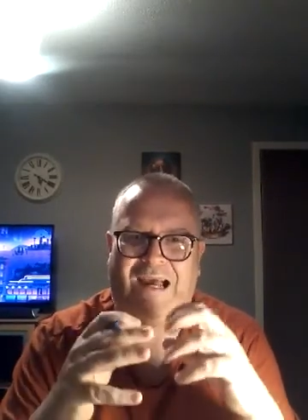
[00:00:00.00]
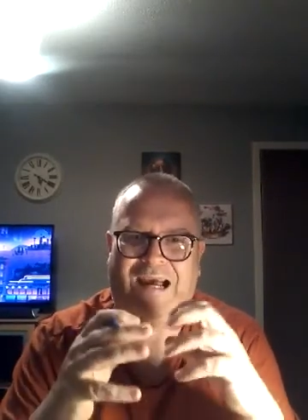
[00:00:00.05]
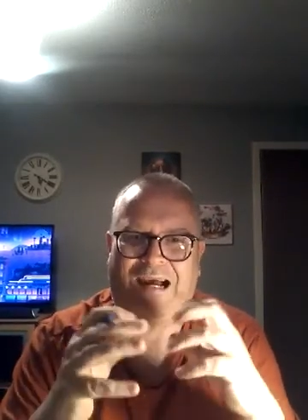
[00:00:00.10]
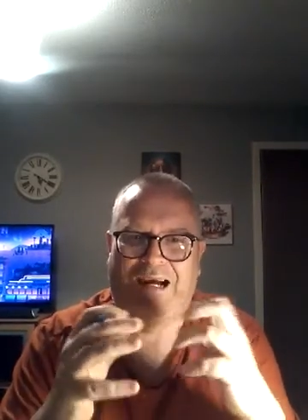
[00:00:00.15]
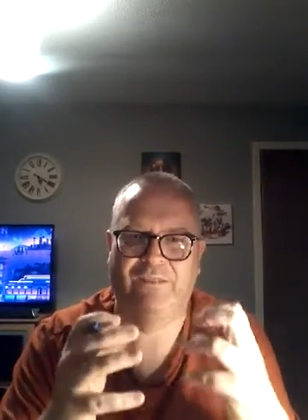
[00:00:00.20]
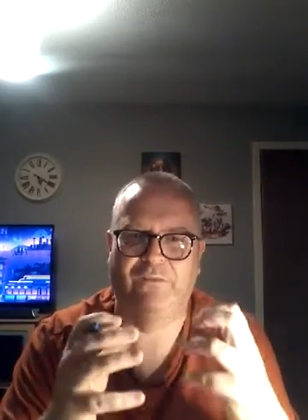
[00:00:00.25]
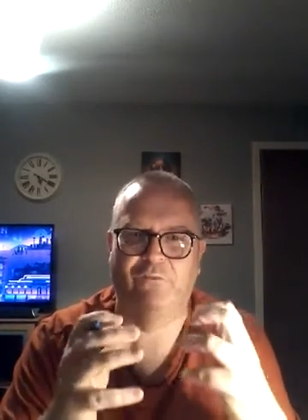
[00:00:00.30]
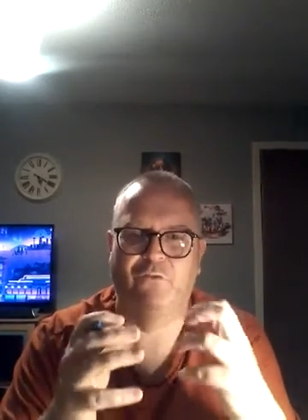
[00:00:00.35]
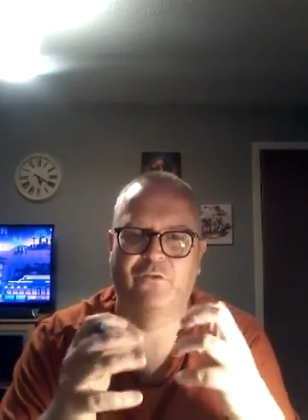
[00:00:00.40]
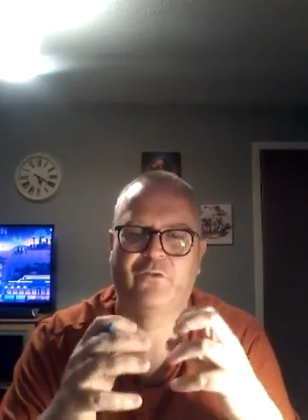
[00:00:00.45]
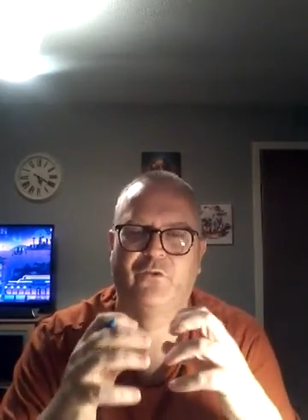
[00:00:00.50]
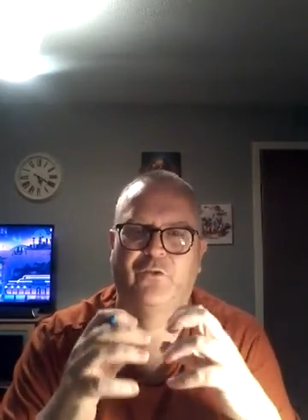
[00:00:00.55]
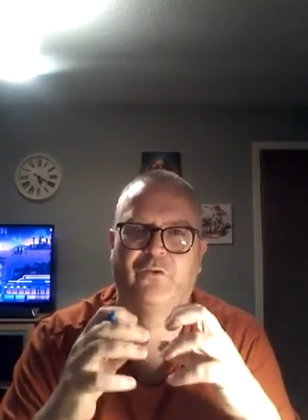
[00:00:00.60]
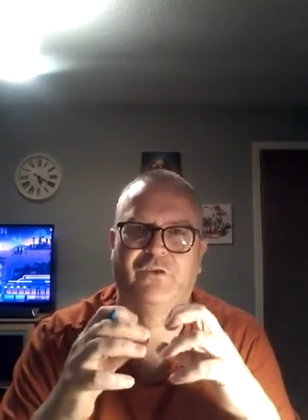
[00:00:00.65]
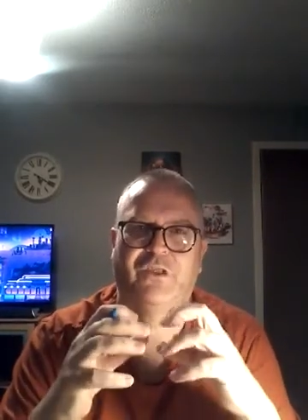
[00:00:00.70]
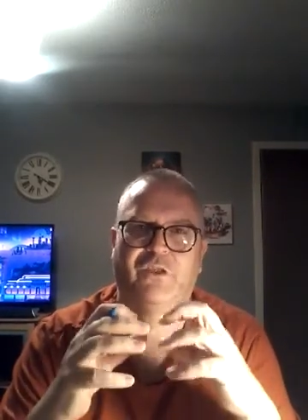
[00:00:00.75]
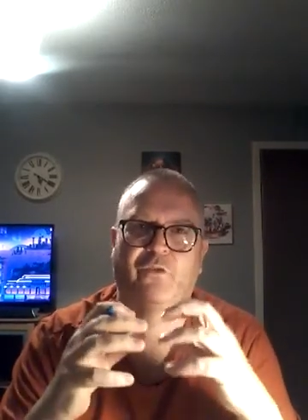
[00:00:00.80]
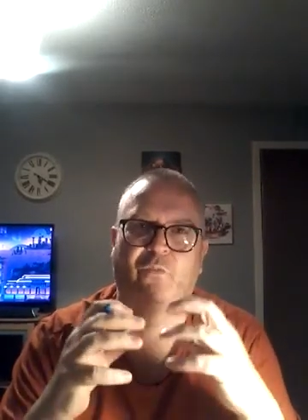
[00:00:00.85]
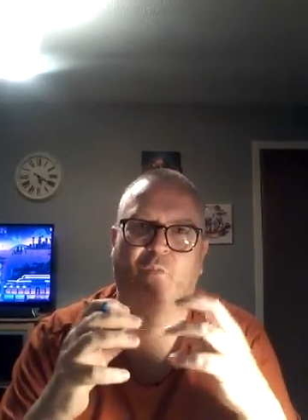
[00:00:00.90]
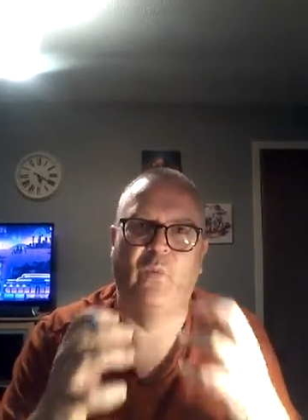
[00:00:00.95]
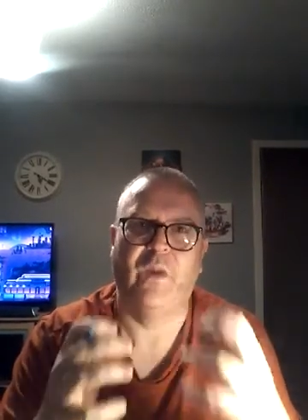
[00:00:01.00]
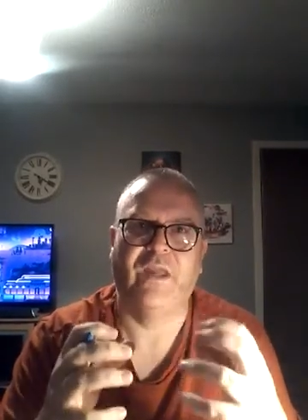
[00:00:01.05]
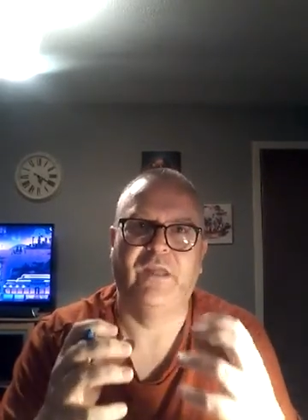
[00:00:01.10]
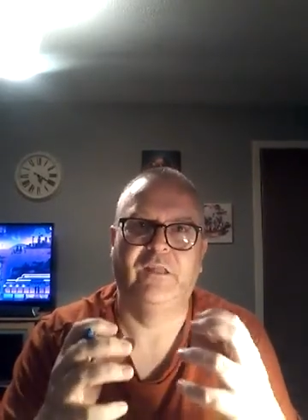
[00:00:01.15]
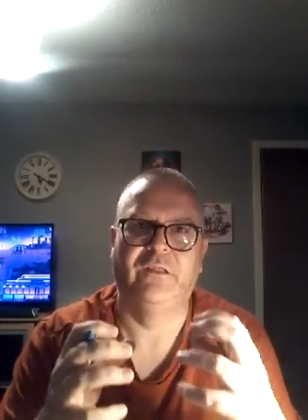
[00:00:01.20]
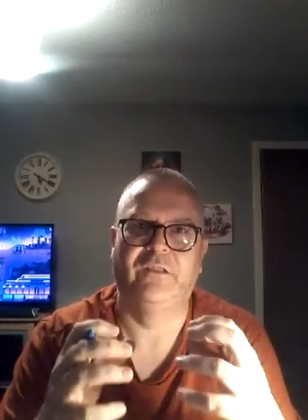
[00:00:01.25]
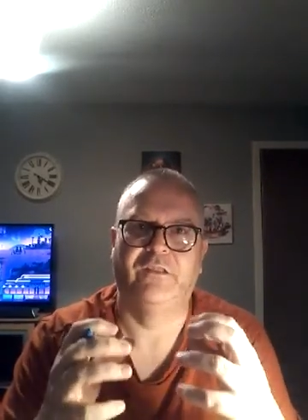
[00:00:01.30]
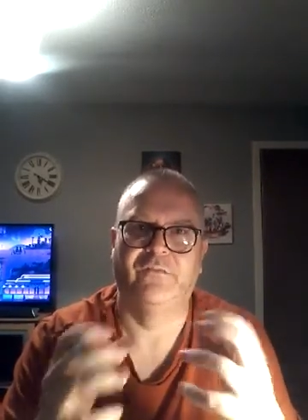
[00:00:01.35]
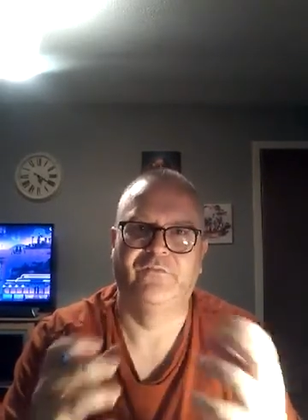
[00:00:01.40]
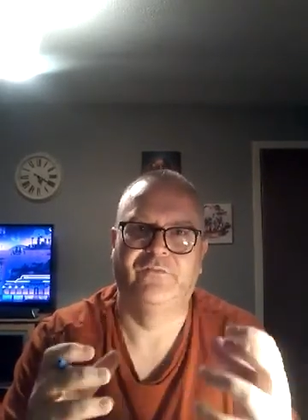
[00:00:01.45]
adults who are just
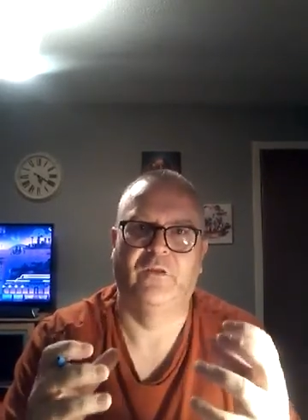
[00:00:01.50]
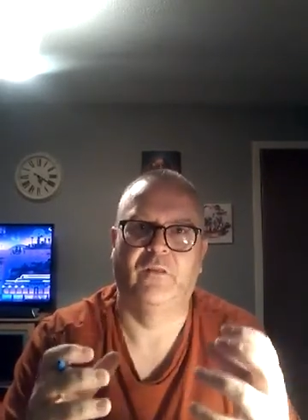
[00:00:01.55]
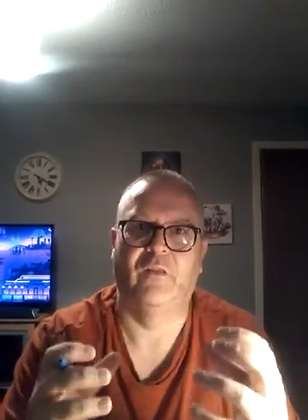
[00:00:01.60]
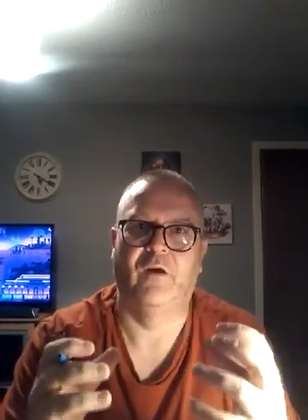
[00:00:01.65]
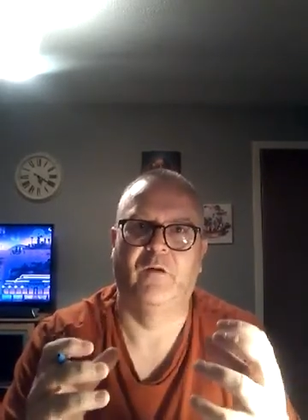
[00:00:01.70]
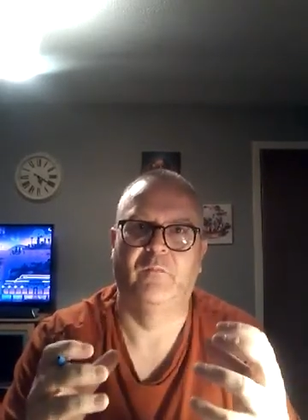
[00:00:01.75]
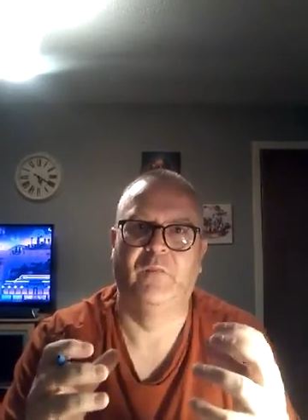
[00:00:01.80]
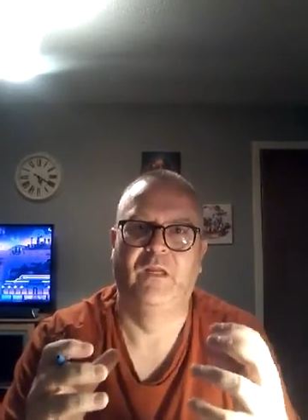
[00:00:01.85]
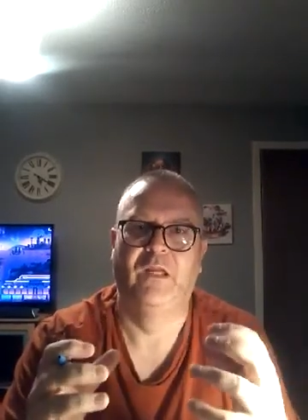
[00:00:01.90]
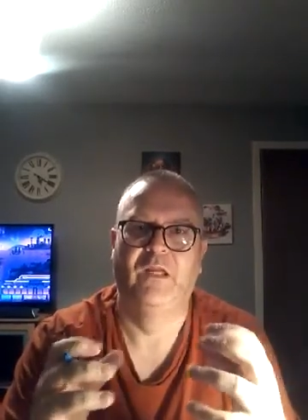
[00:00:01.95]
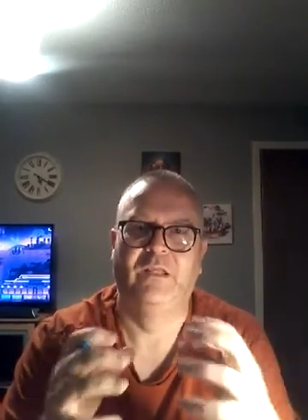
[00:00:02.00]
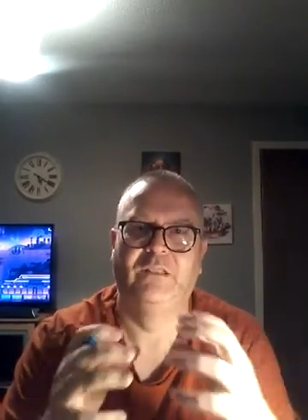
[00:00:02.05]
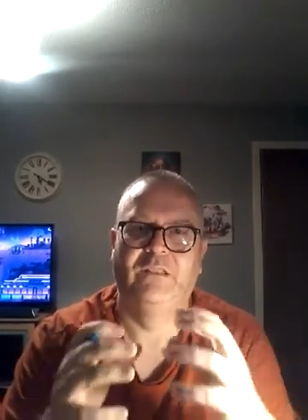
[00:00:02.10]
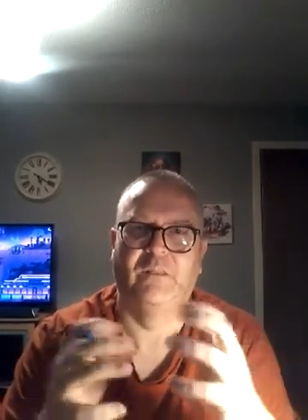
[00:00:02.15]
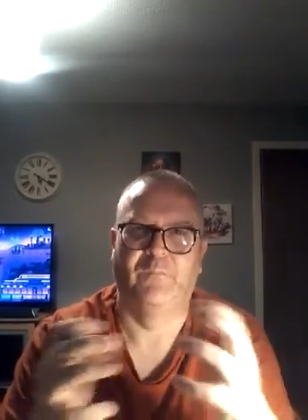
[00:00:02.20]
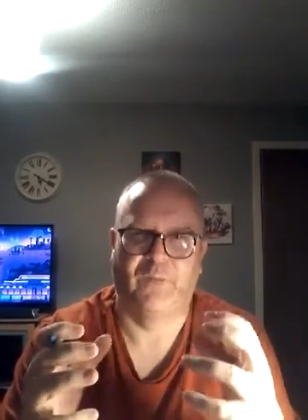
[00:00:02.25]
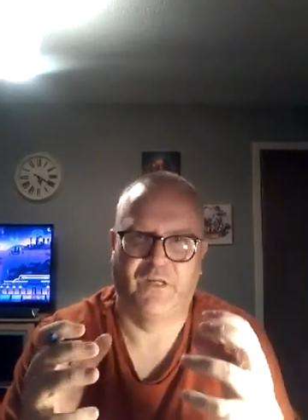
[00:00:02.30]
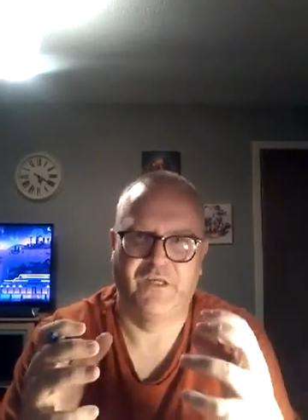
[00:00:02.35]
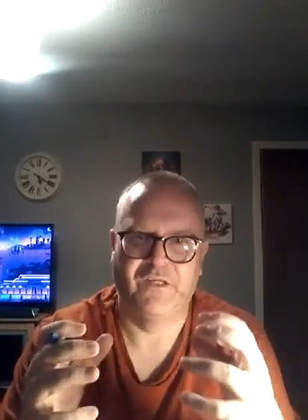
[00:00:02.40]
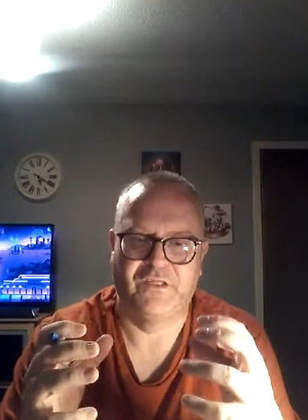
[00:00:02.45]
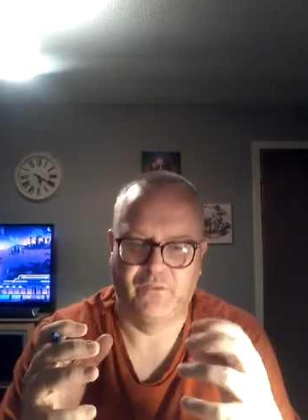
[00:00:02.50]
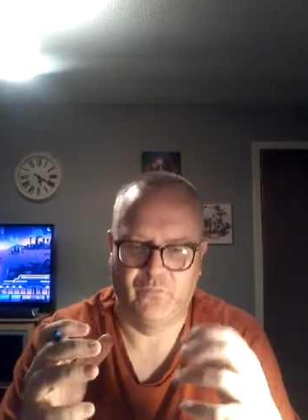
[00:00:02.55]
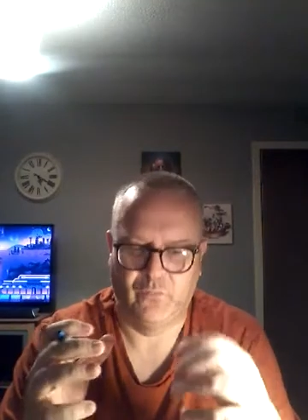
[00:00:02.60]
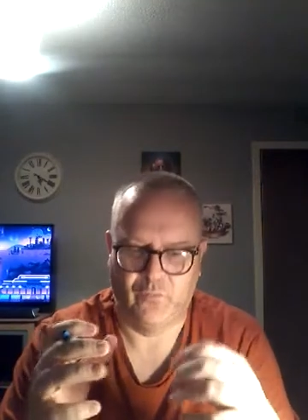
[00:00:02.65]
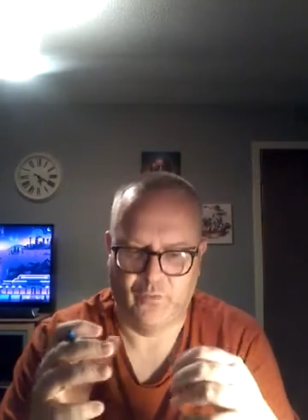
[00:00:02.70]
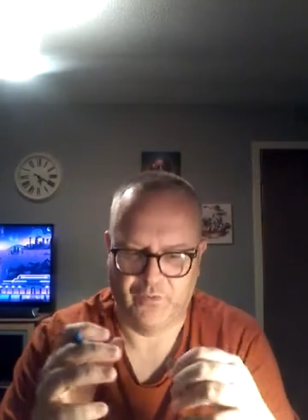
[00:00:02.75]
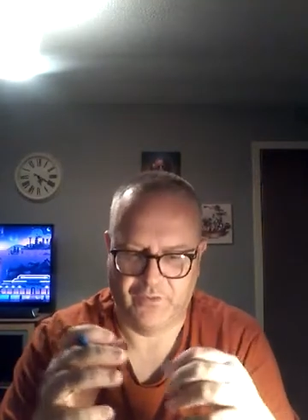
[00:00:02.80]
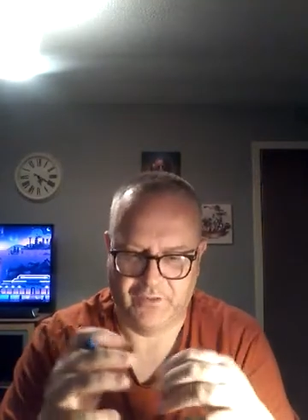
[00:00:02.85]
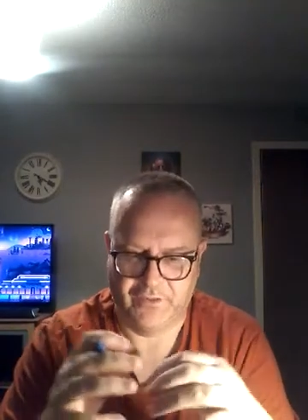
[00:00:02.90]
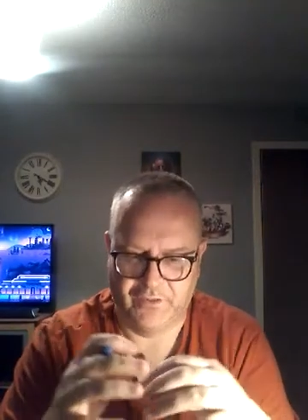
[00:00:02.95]
waiting to fill up depression
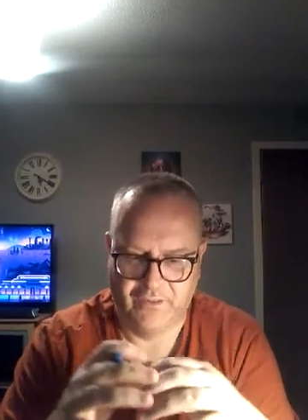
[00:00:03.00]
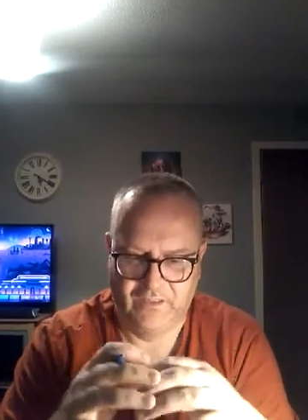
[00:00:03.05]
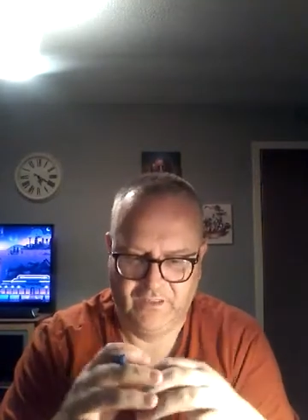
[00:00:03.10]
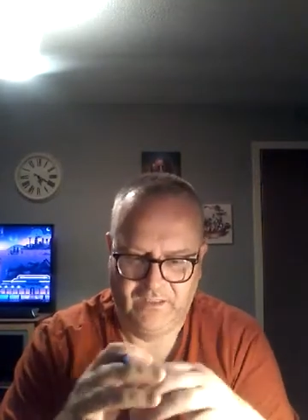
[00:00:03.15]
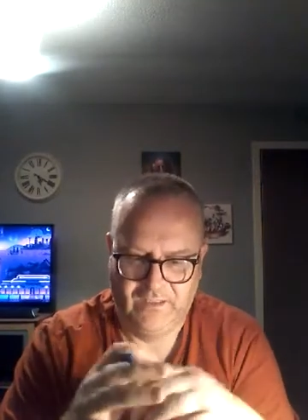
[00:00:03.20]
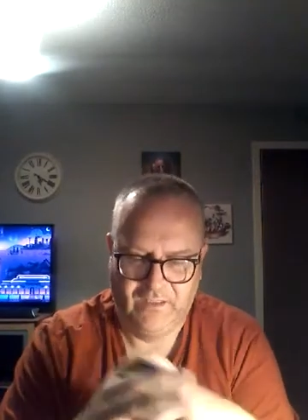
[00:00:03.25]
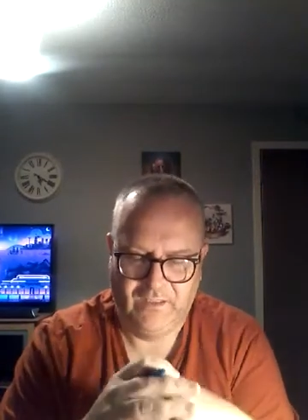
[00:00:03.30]
wards.